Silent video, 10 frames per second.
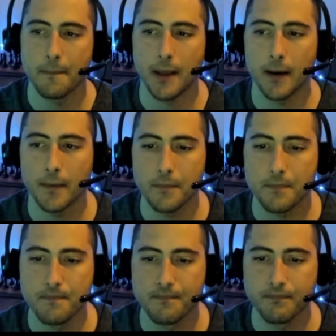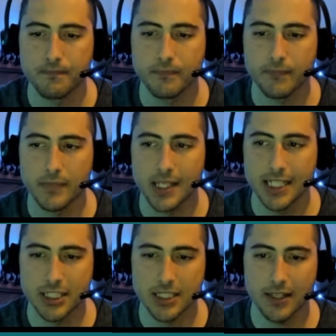Um,
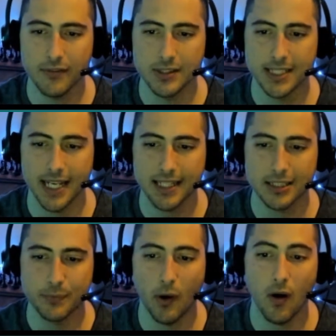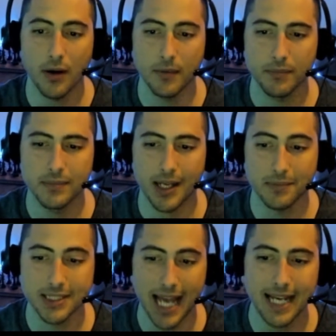he should definitely take this pawn that I'm
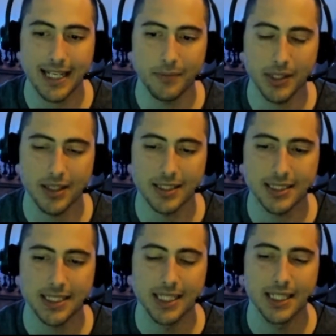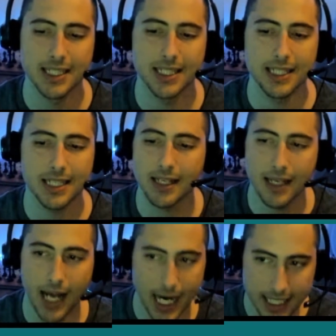sacking because
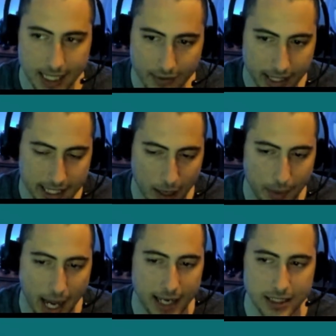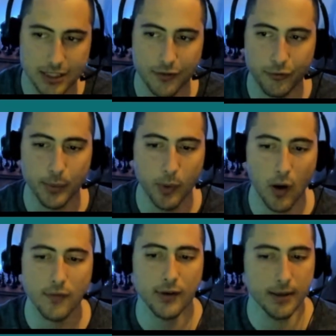I can never get that back. It's just a free
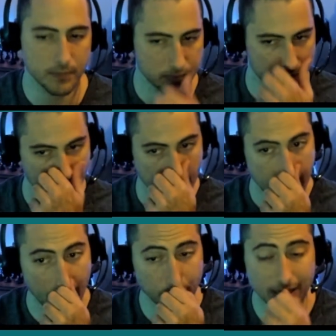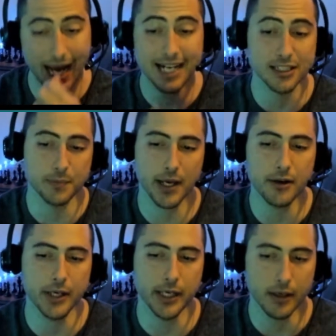pawn for him. And black is
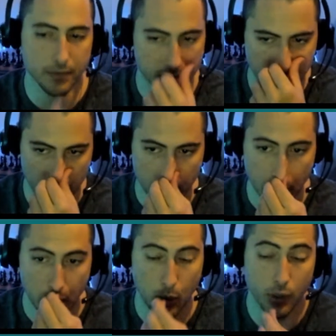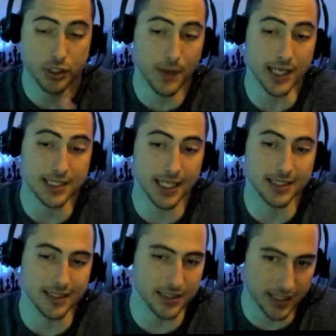better here, which makes sense
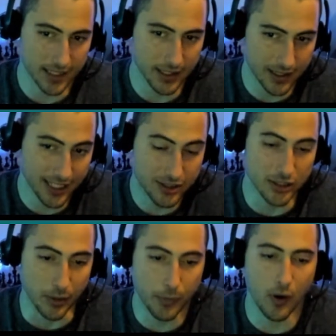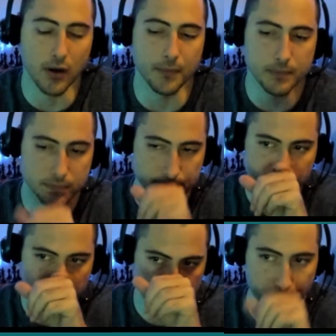because he took the pawn.
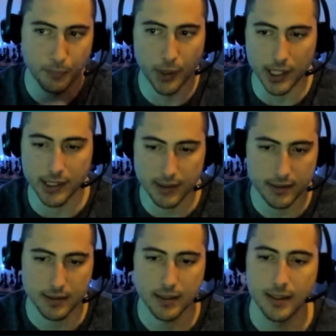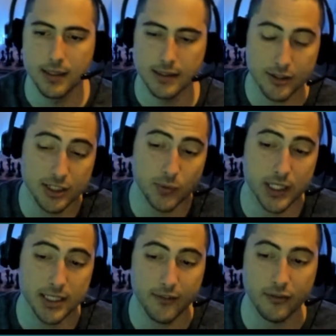But, so this is what he
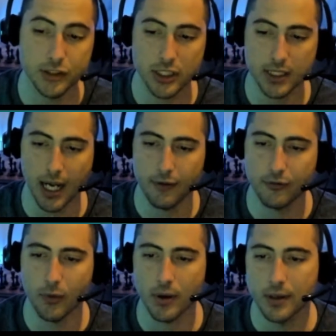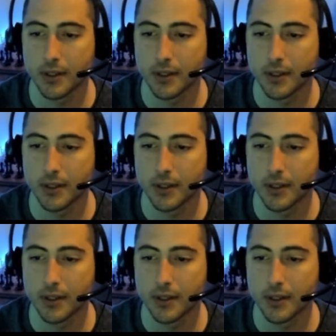definitely should have gone for.